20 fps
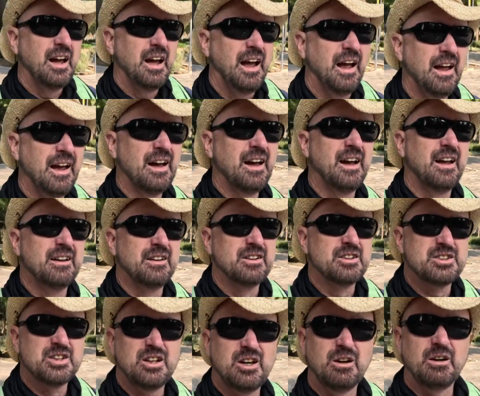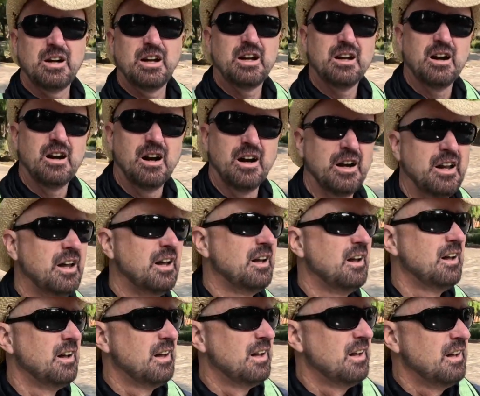and the security guard,
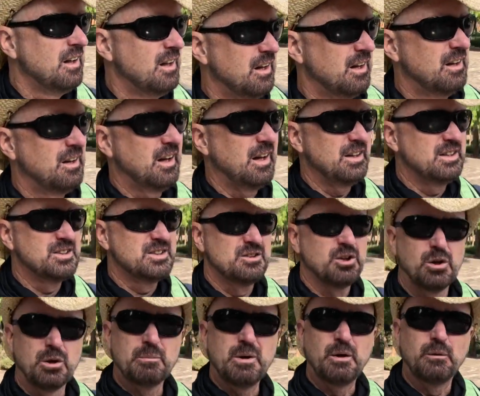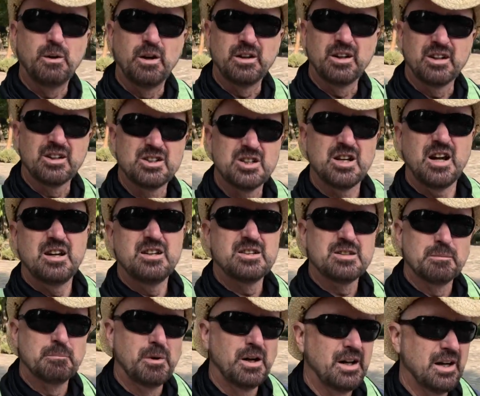I told him I wanted to exchange
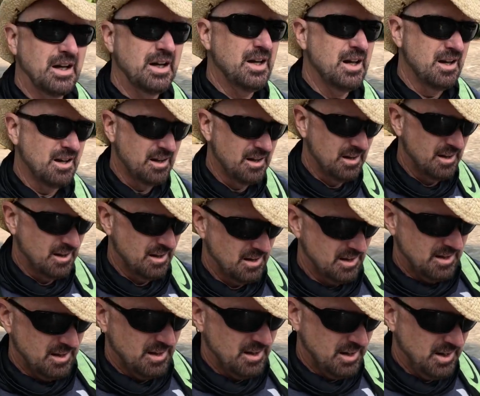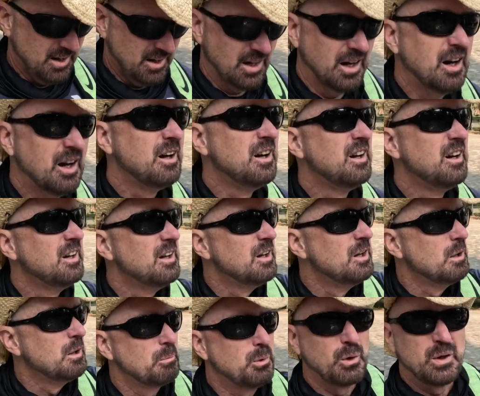some money. He
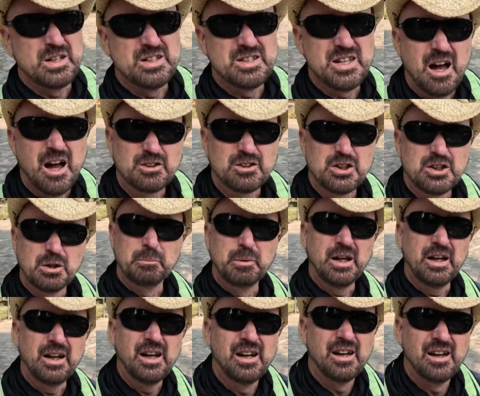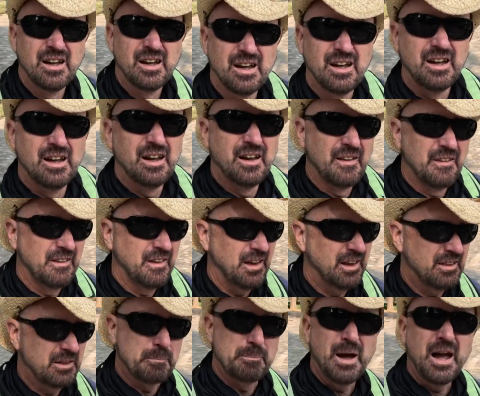points out to me
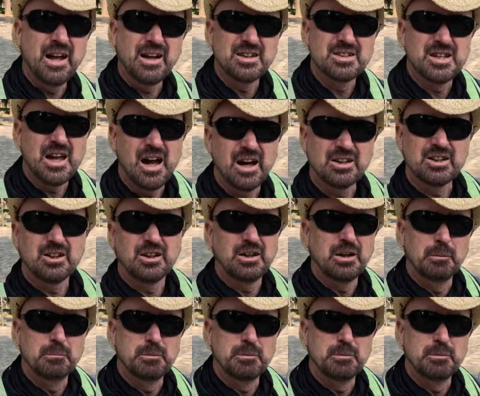that the bank is actually a